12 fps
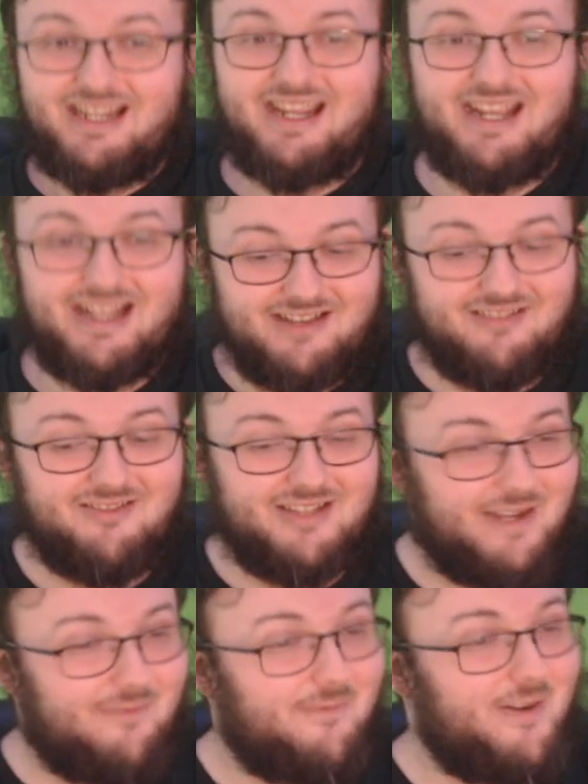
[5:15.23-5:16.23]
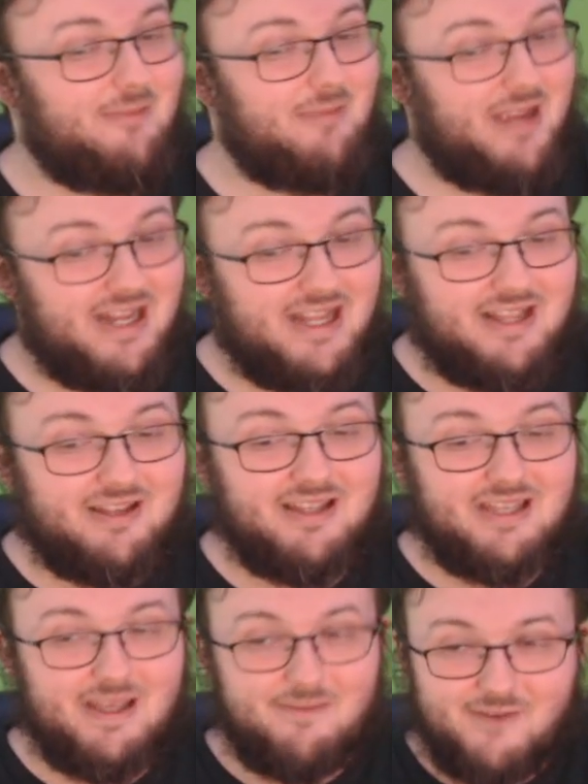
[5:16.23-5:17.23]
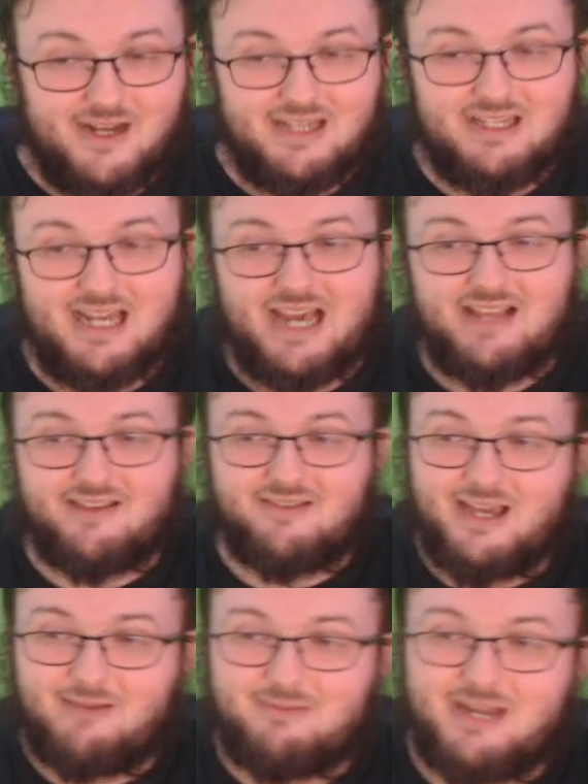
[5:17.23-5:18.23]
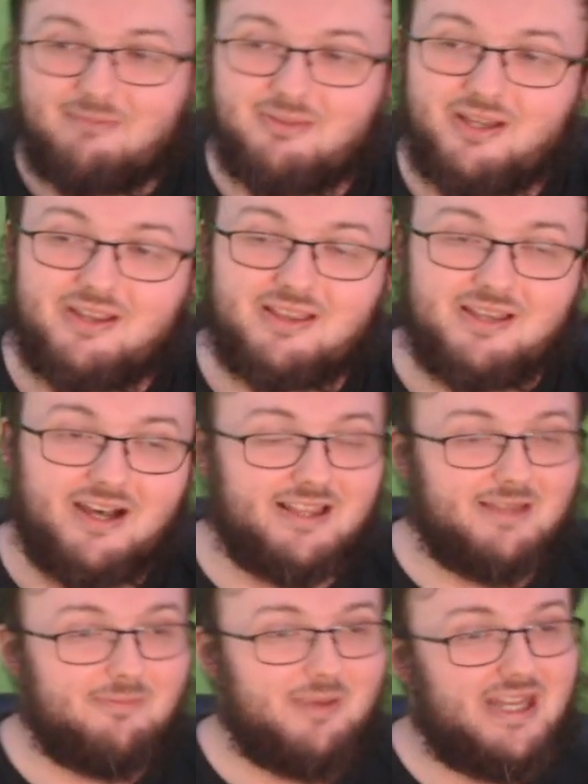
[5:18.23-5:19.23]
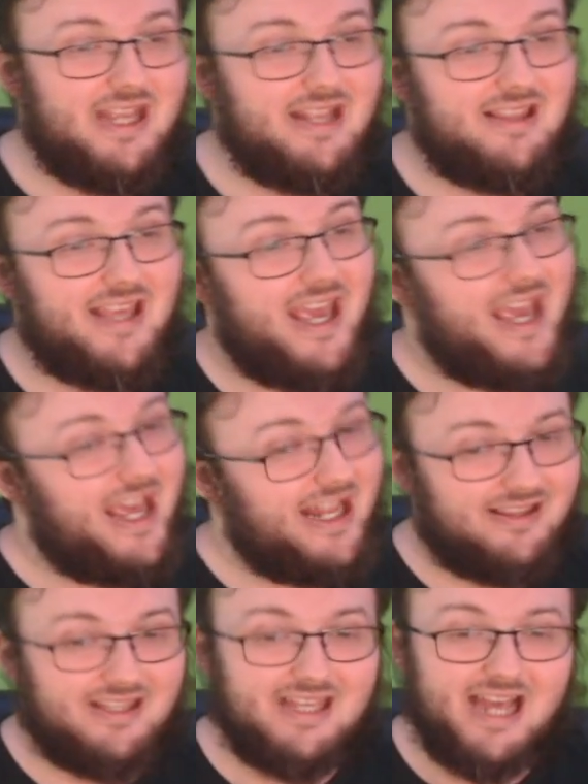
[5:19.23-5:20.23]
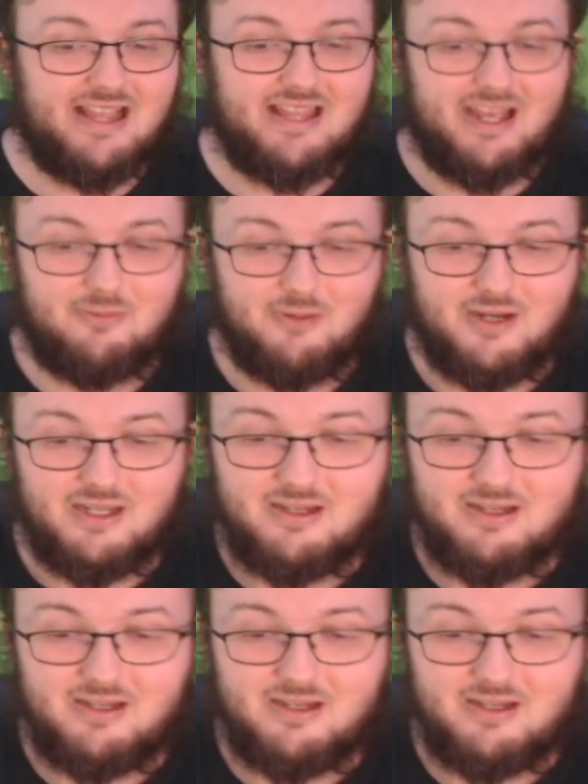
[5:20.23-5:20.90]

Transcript: It's going to get fun, man. It's going to get fun, guys. So tell me down below your thoughts and opinions. And I'll see you guys in the next one.